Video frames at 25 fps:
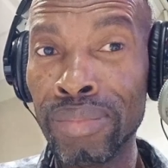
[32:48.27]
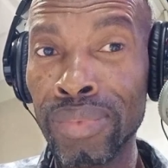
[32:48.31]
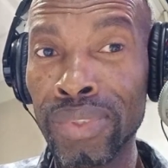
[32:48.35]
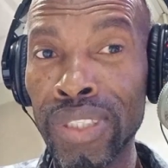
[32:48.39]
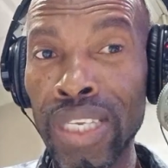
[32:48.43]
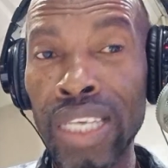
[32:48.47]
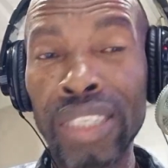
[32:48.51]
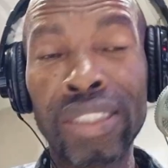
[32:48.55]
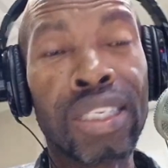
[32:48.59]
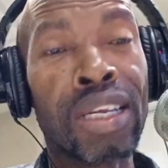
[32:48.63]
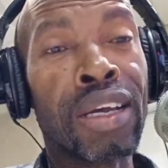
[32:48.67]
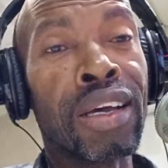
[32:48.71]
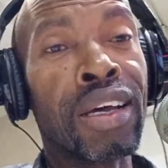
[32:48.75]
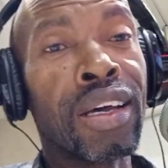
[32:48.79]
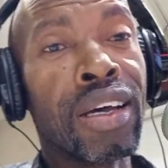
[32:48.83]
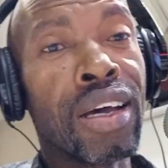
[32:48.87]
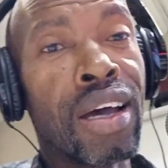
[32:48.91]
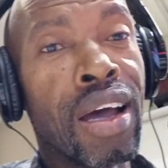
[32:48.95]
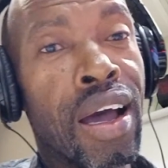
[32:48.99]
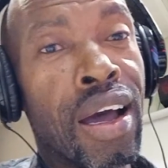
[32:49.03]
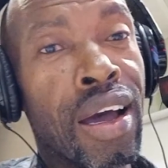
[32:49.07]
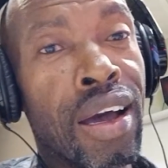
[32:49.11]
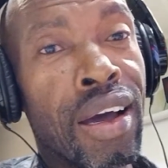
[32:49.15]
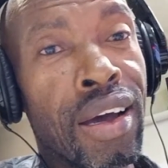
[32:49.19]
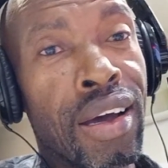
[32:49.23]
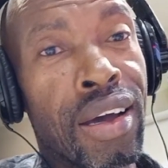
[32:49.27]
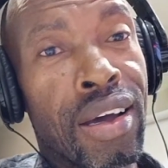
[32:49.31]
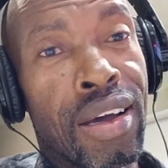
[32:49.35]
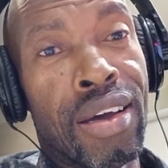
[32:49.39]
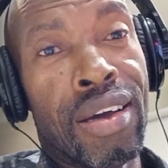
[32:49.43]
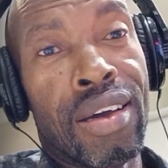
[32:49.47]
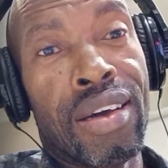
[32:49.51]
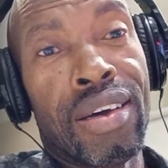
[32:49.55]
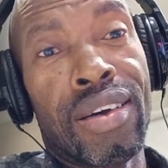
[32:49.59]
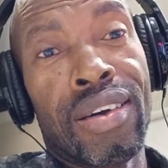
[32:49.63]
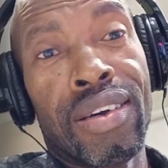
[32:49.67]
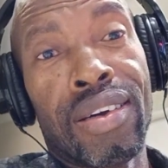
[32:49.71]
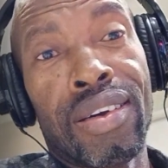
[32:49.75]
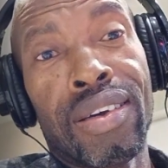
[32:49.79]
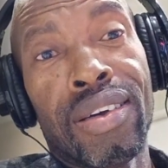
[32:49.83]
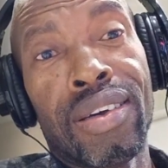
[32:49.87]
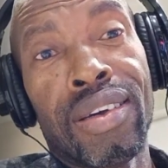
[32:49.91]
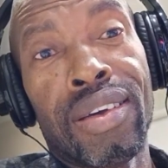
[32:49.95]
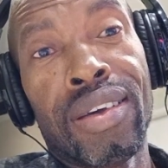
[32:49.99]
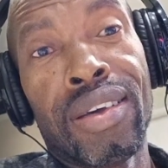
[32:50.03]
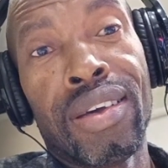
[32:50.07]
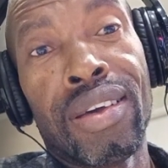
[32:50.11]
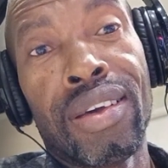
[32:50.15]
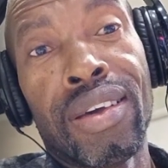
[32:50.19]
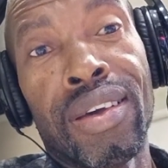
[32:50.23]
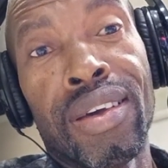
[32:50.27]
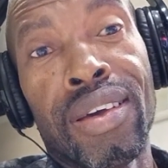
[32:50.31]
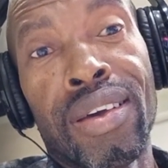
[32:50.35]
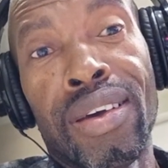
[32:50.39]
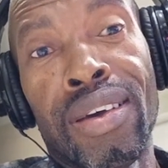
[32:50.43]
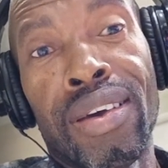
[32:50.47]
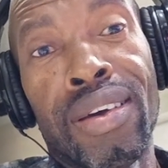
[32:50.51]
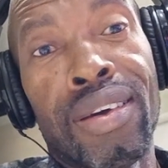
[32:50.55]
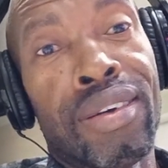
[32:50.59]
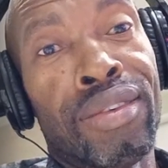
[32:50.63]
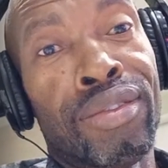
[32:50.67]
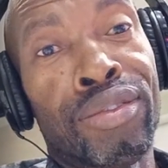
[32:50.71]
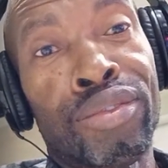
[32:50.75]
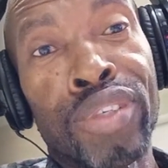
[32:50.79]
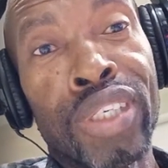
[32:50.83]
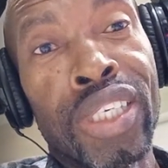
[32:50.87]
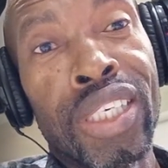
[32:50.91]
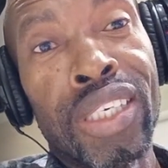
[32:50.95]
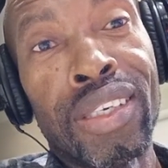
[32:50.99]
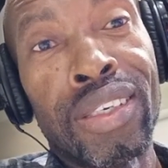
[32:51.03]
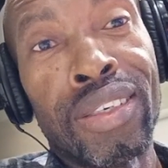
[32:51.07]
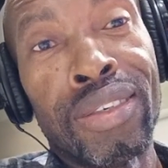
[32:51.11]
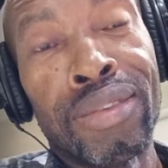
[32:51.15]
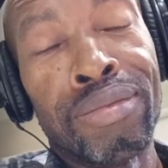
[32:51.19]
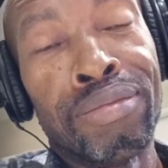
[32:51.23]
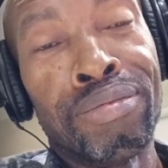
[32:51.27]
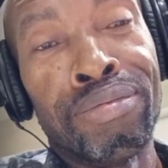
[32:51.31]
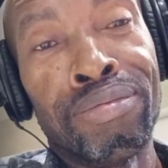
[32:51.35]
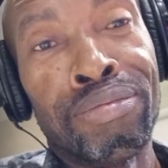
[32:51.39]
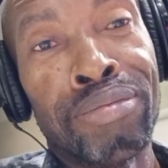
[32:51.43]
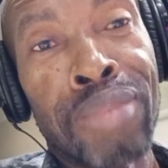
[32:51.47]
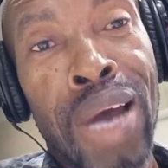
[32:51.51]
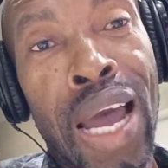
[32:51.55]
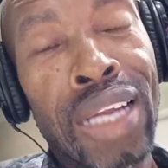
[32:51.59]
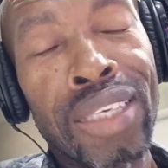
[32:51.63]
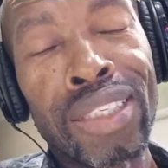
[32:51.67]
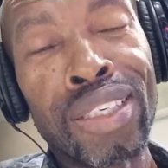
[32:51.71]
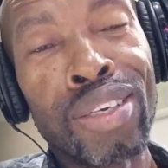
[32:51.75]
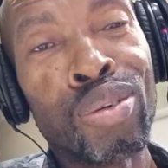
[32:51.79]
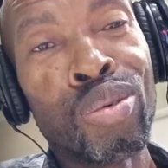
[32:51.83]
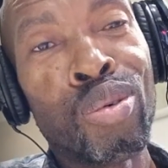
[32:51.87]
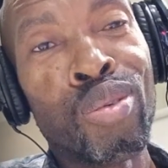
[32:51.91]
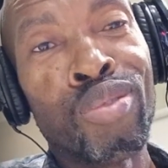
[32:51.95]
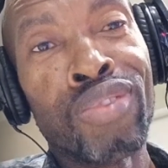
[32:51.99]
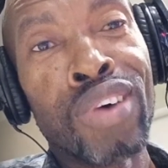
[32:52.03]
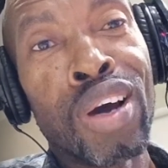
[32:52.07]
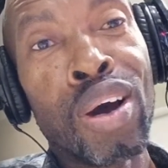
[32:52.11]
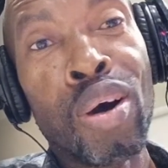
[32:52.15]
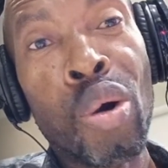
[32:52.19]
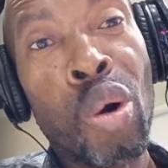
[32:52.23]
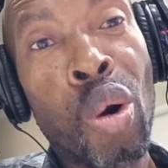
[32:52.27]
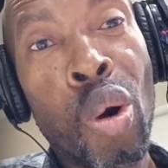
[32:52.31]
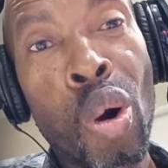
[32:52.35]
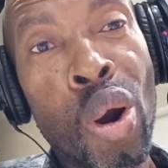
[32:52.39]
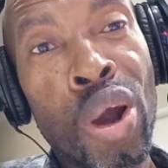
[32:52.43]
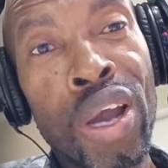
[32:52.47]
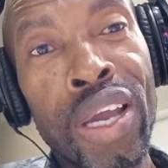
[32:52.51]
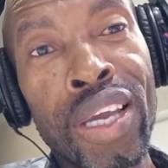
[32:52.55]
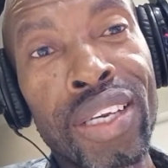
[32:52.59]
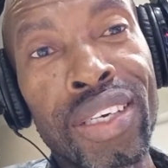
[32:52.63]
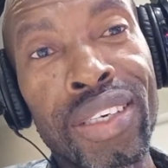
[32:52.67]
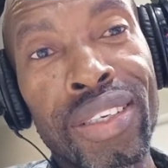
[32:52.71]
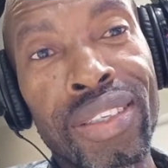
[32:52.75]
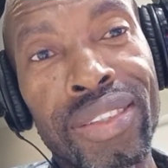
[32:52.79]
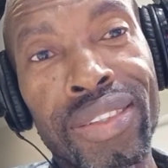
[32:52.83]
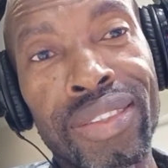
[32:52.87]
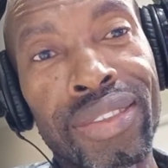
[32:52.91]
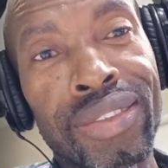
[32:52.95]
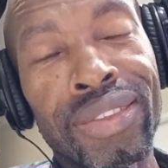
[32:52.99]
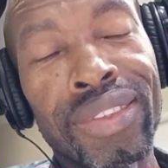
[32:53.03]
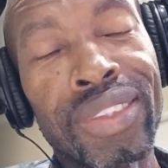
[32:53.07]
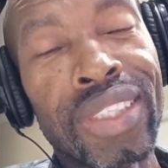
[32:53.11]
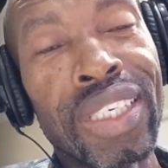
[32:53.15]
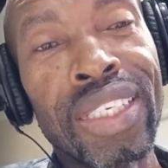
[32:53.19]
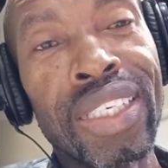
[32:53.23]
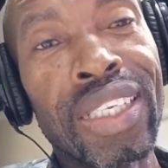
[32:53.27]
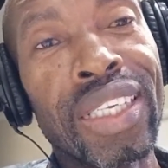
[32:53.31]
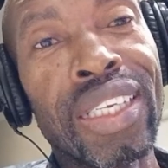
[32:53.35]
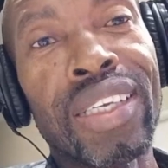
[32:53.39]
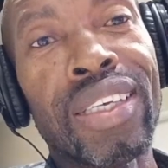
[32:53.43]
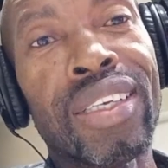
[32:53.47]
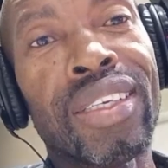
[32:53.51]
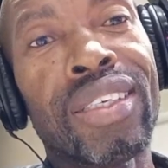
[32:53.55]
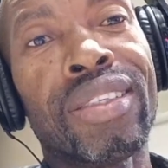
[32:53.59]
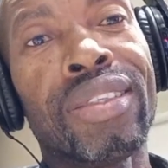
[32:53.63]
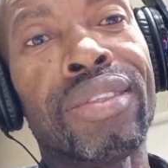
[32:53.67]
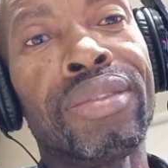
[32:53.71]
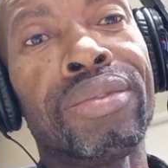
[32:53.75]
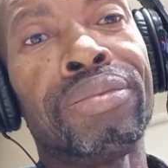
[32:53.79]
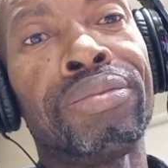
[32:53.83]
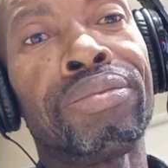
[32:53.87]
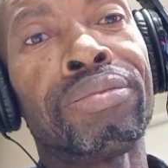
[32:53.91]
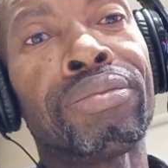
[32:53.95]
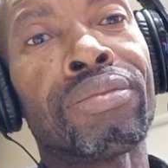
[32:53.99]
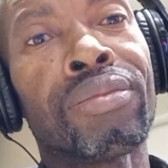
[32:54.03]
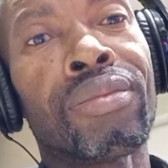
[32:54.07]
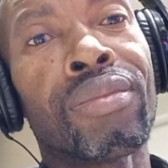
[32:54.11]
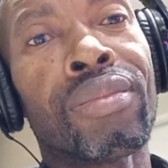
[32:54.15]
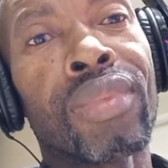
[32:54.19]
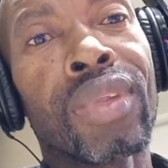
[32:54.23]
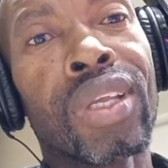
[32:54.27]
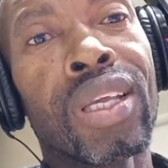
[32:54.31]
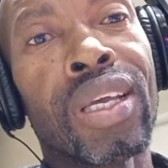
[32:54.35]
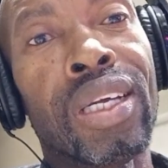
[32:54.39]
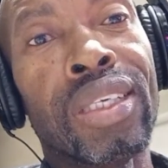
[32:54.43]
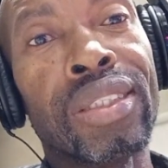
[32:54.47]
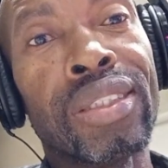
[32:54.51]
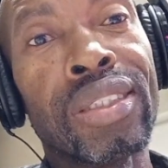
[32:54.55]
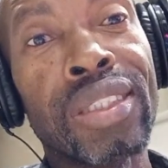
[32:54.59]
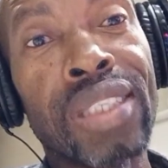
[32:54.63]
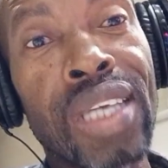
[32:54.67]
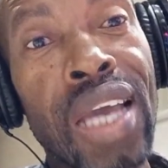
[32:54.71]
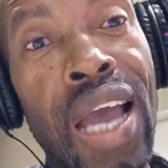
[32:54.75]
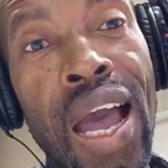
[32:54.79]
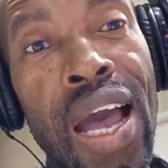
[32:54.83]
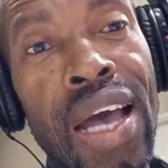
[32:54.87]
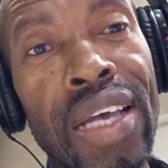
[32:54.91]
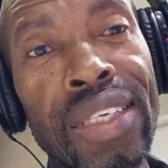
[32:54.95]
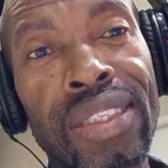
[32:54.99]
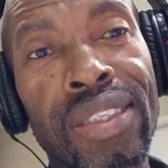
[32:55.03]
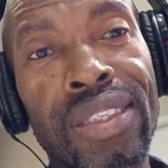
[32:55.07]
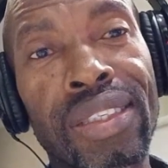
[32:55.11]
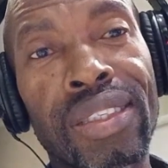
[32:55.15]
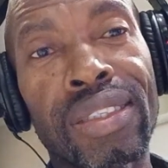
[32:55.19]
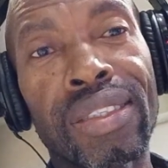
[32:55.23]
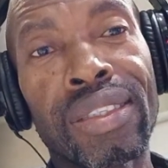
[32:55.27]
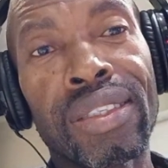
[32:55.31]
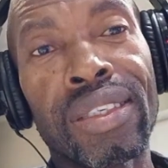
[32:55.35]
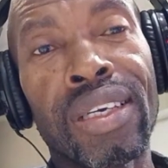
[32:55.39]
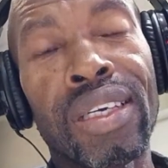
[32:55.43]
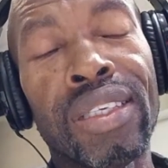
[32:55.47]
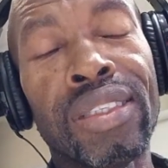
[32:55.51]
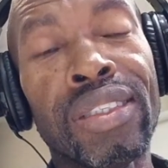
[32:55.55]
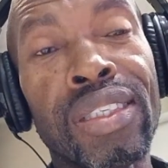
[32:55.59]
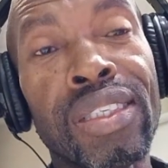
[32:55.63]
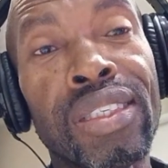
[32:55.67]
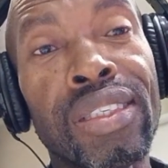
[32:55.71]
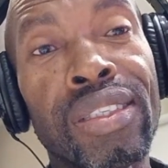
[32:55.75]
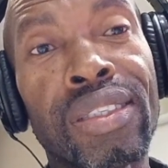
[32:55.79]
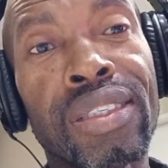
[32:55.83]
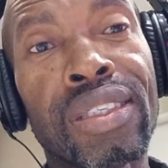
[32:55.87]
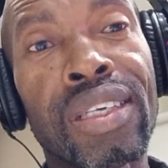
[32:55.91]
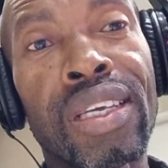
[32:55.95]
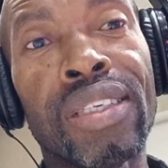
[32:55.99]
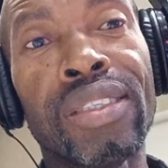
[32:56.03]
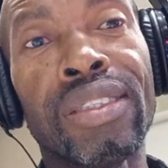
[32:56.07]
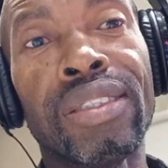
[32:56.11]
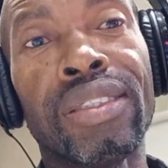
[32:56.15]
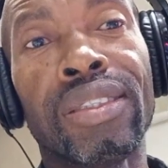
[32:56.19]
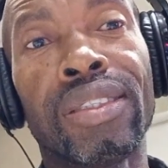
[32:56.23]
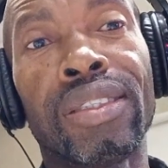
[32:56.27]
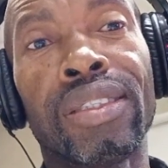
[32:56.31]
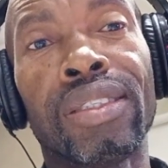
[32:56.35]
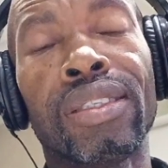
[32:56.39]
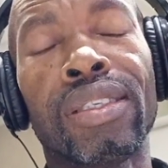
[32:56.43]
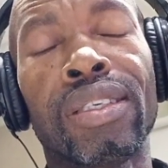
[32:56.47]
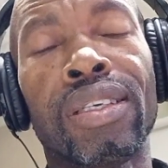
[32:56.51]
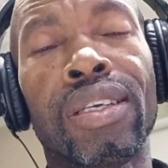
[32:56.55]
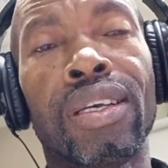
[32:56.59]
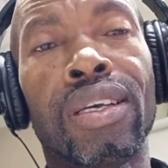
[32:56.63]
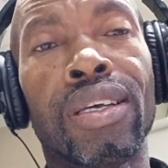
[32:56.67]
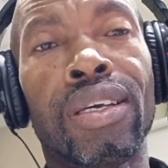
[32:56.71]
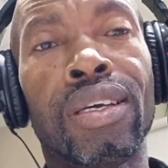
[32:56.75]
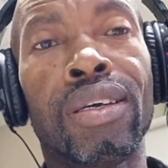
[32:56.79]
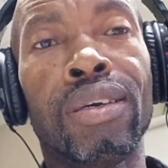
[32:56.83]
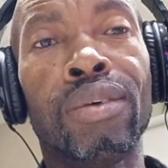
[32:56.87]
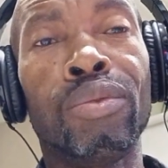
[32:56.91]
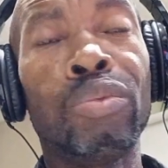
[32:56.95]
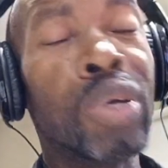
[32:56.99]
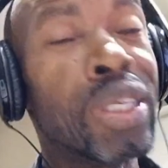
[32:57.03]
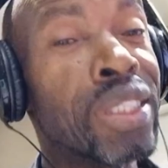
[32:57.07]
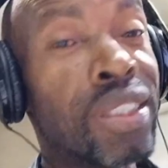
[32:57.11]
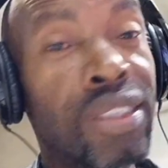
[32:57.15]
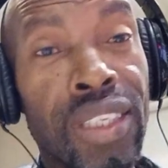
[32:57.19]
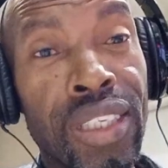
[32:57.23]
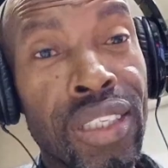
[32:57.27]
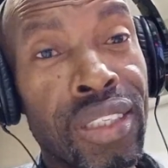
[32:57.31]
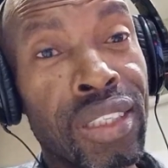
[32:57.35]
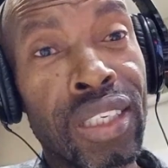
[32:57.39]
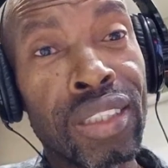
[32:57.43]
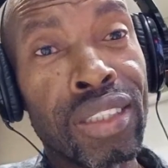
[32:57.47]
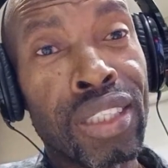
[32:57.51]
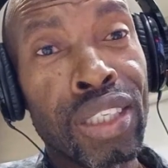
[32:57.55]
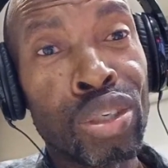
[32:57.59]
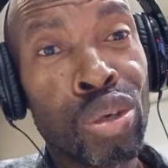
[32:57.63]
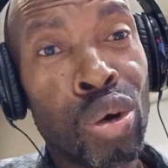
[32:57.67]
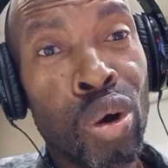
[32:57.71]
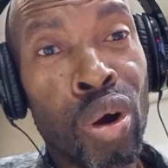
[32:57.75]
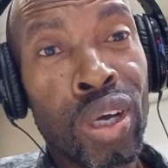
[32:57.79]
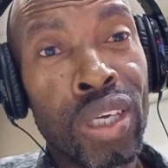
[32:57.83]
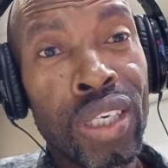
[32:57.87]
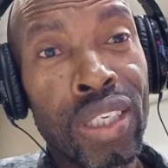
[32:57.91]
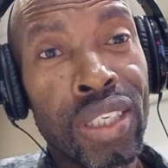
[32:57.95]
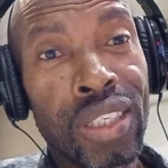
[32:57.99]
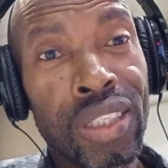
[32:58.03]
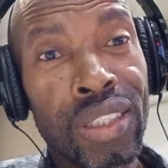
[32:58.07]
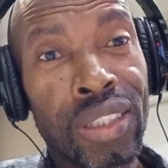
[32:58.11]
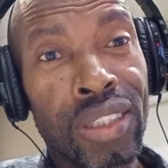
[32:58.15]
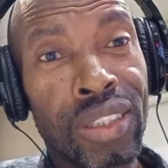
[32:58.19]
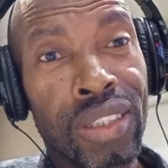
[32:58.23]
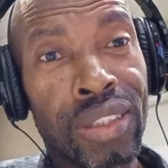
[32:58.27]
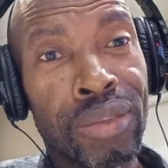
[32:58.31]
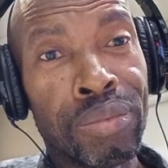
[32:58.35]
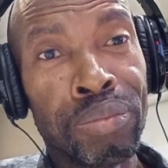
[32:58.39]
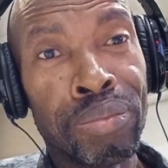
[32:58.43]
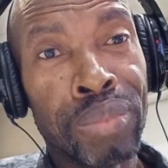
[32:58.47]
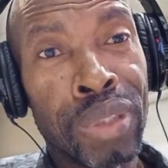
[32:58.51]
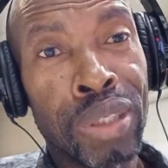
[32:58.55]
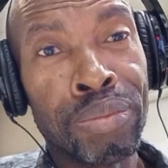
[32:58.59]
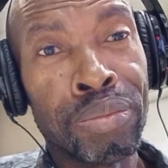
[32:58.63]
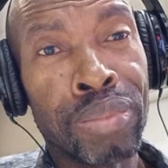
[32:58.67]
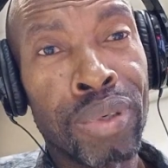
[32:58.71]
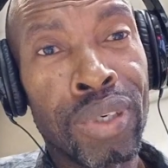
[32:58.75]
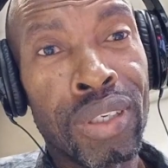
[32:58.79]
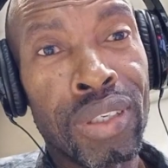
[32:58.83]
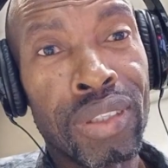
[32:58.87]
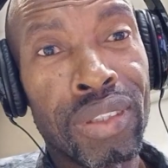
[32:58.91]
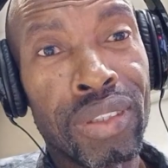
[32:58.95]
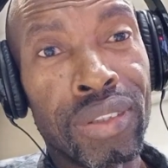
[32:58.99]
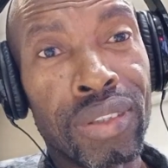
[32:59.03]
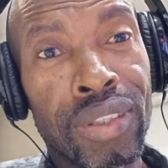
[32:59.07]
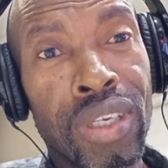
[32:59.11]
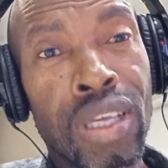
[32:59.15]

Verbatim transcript: There's a, a, a real battle over oil yesterday and gas and these things. We're seeing it in our age, people.